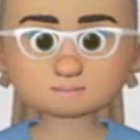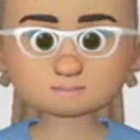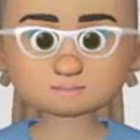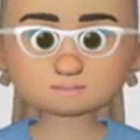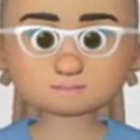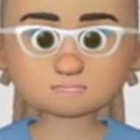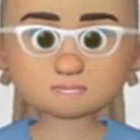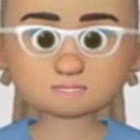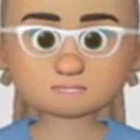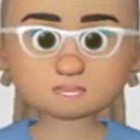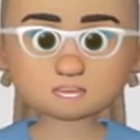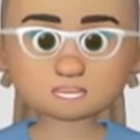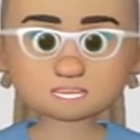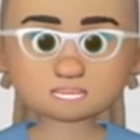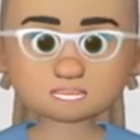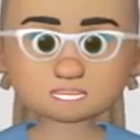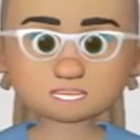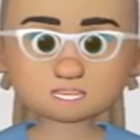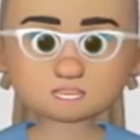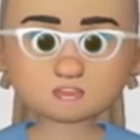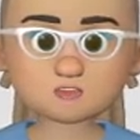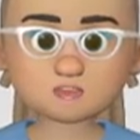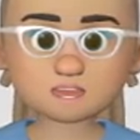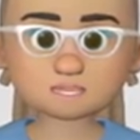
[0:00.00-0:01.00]
And I'm
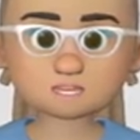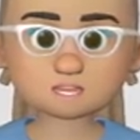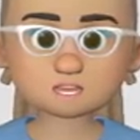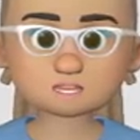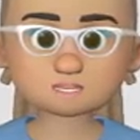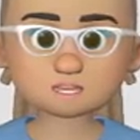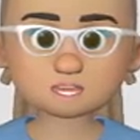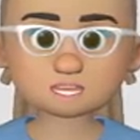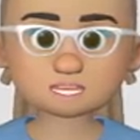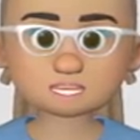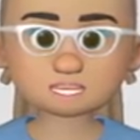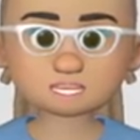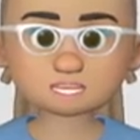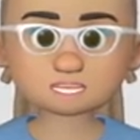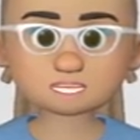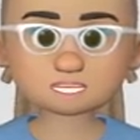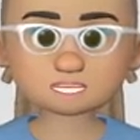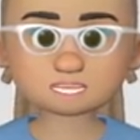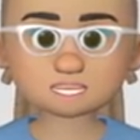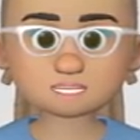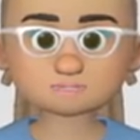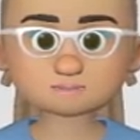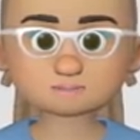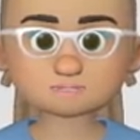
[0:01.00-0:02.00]
going to
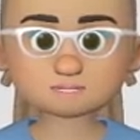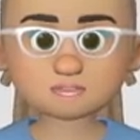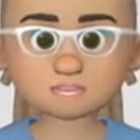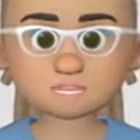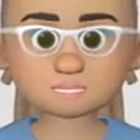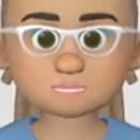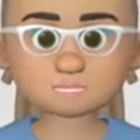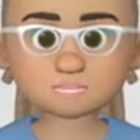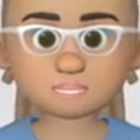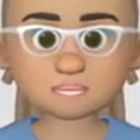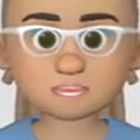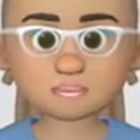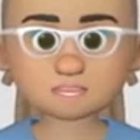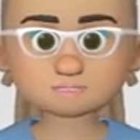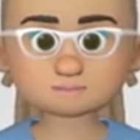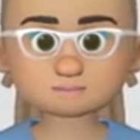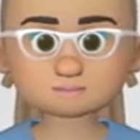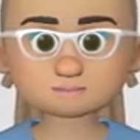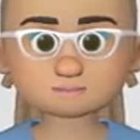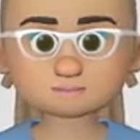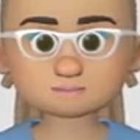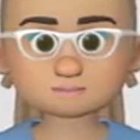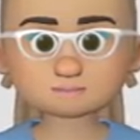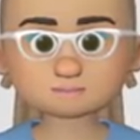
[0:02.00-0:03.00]
highlight it in green.
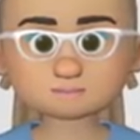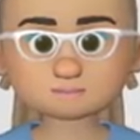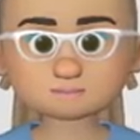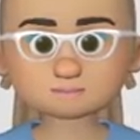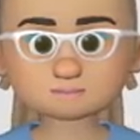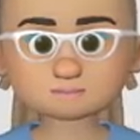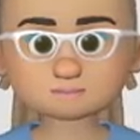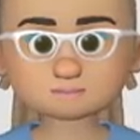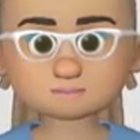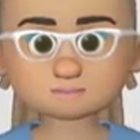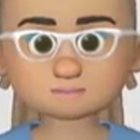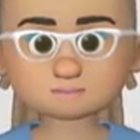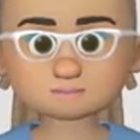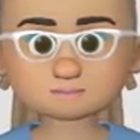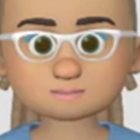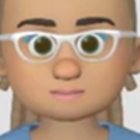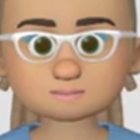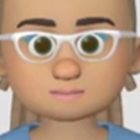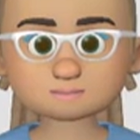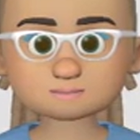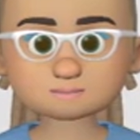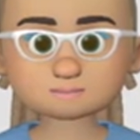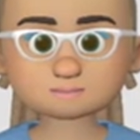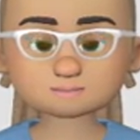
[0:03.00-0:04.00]

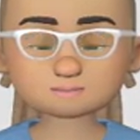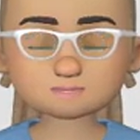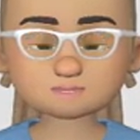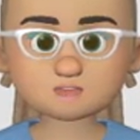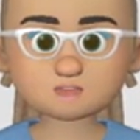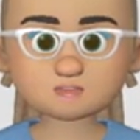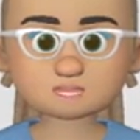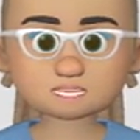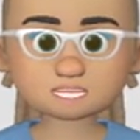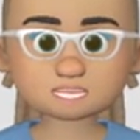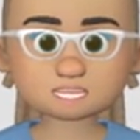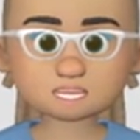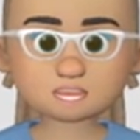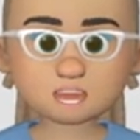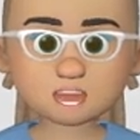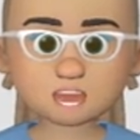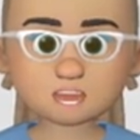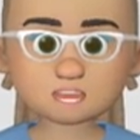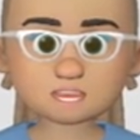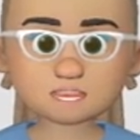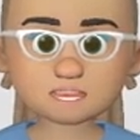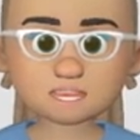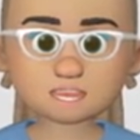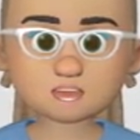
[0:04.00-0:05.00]
So what
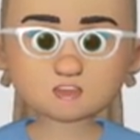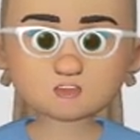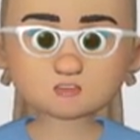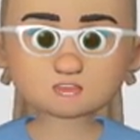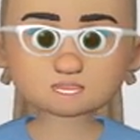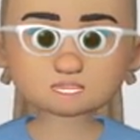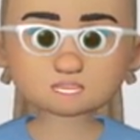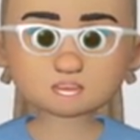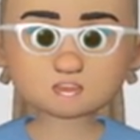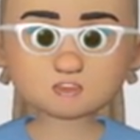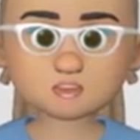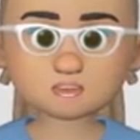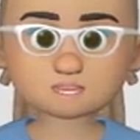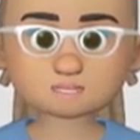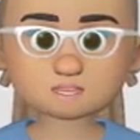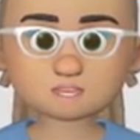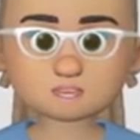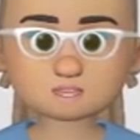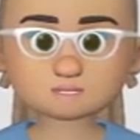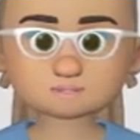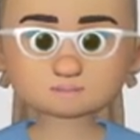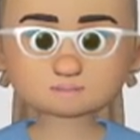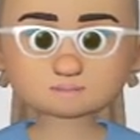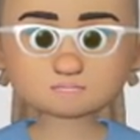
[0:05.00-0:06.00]
happens overall
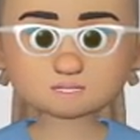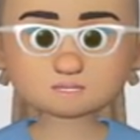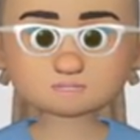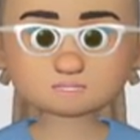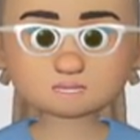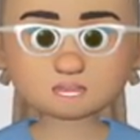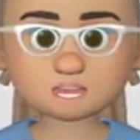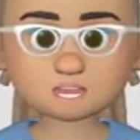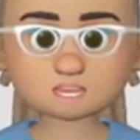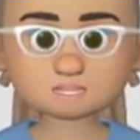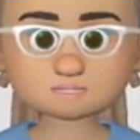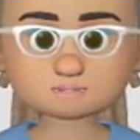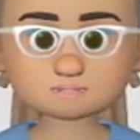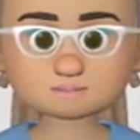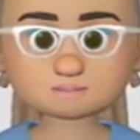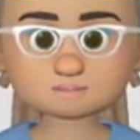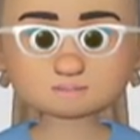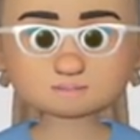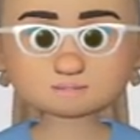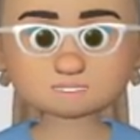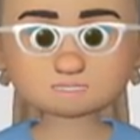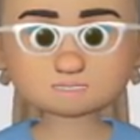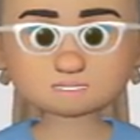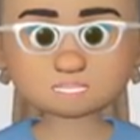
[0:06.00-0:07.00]
is that
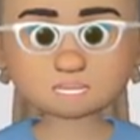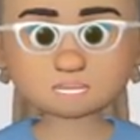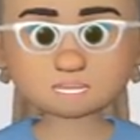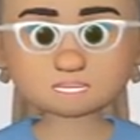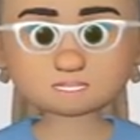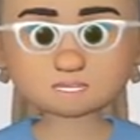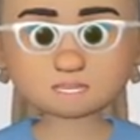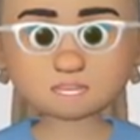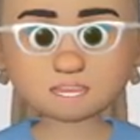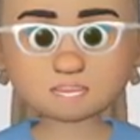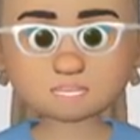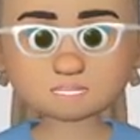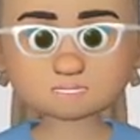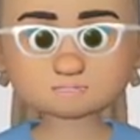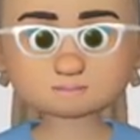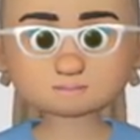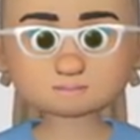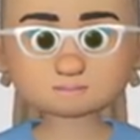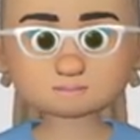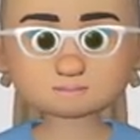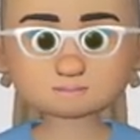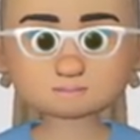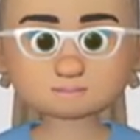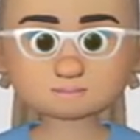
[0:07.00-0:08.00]
specifically
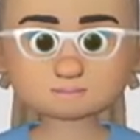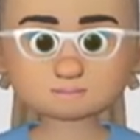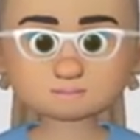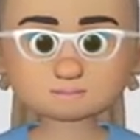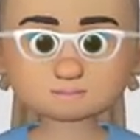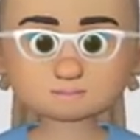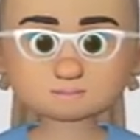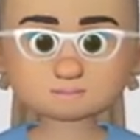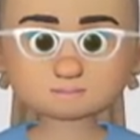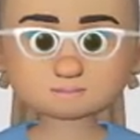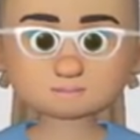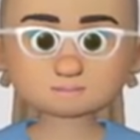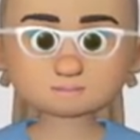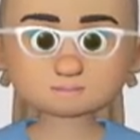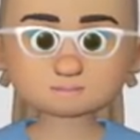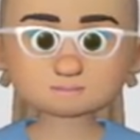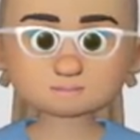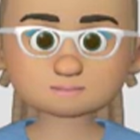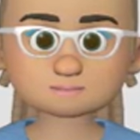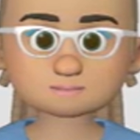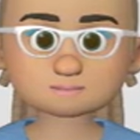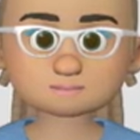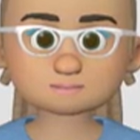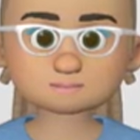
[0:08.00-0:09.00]

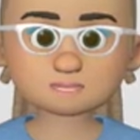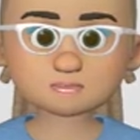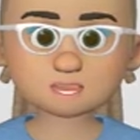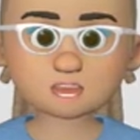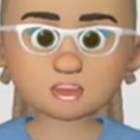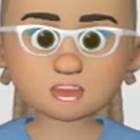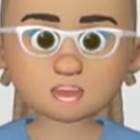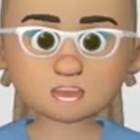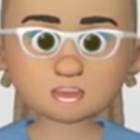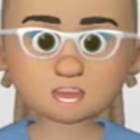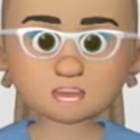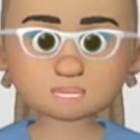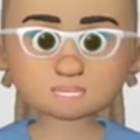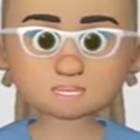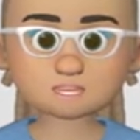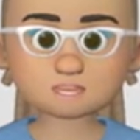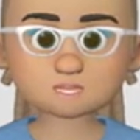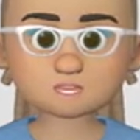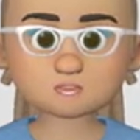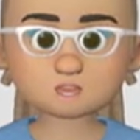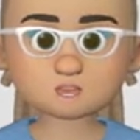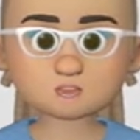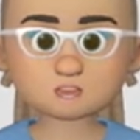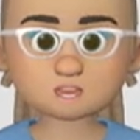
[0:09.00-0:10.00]

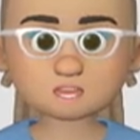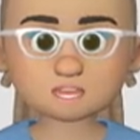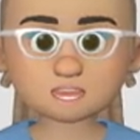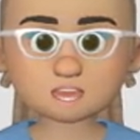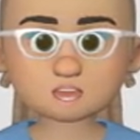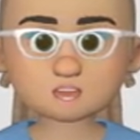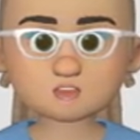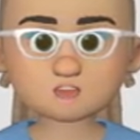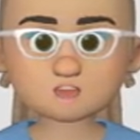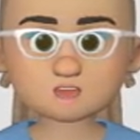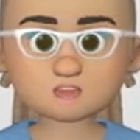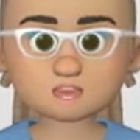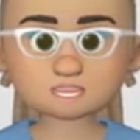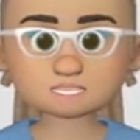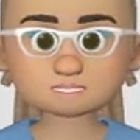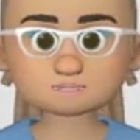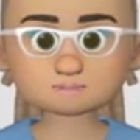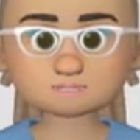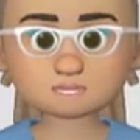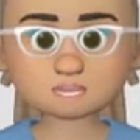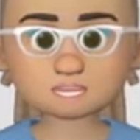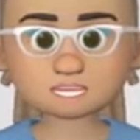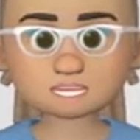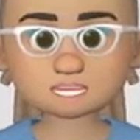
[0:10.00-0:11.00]
molecules or
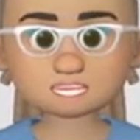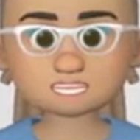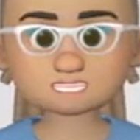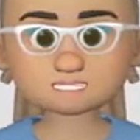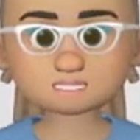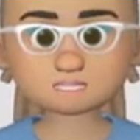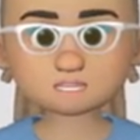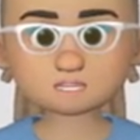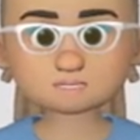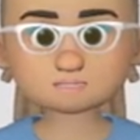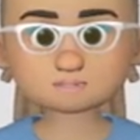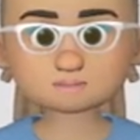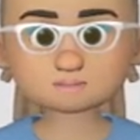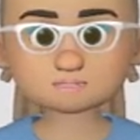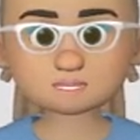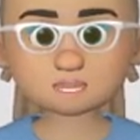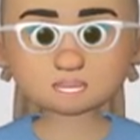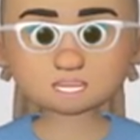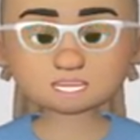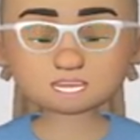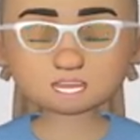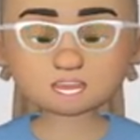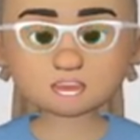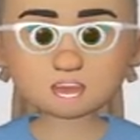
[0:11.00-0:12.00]
monosaccharides
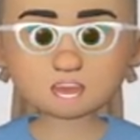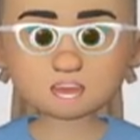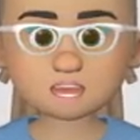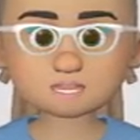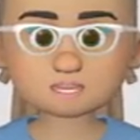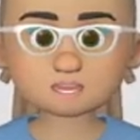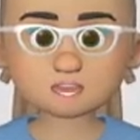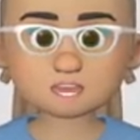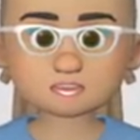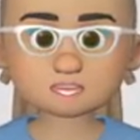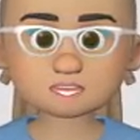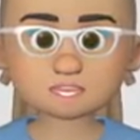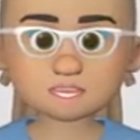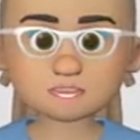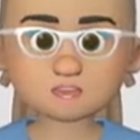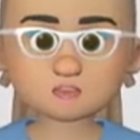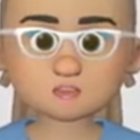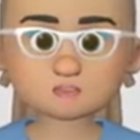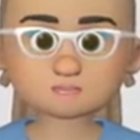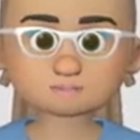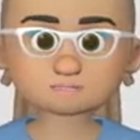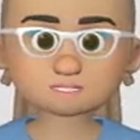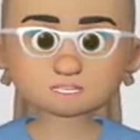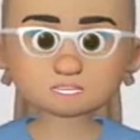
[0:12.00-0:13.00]
that have a
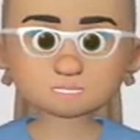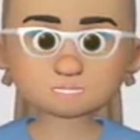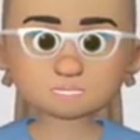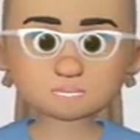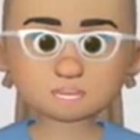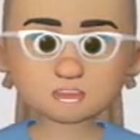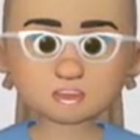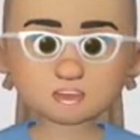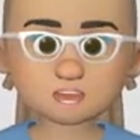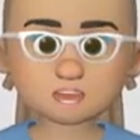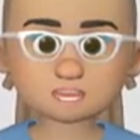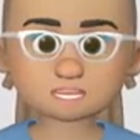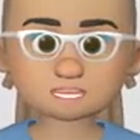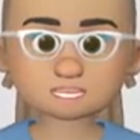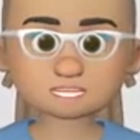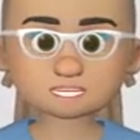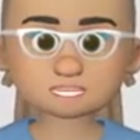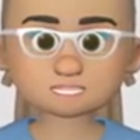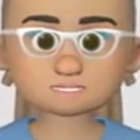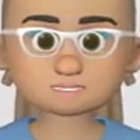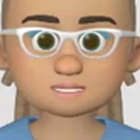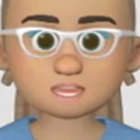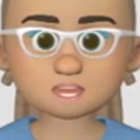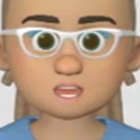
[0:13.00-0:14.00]
carbonyl functionality
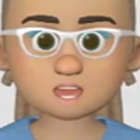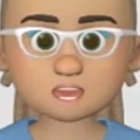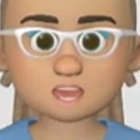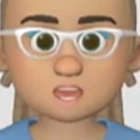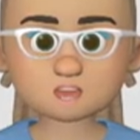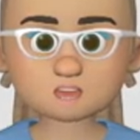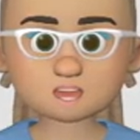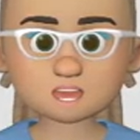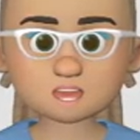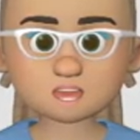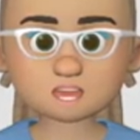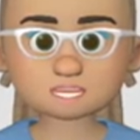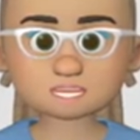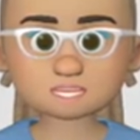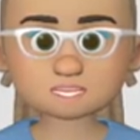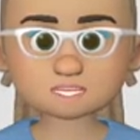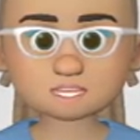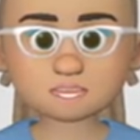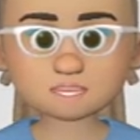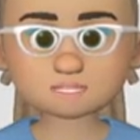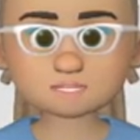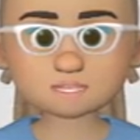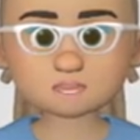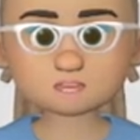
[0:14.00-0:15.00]
like an aldehyde
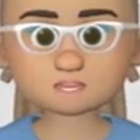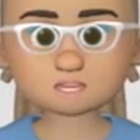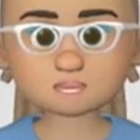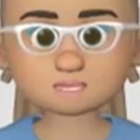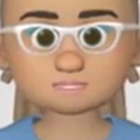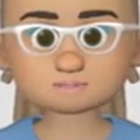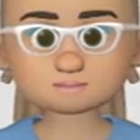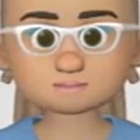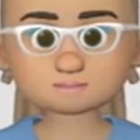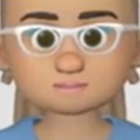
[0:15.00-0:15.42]
or a ketone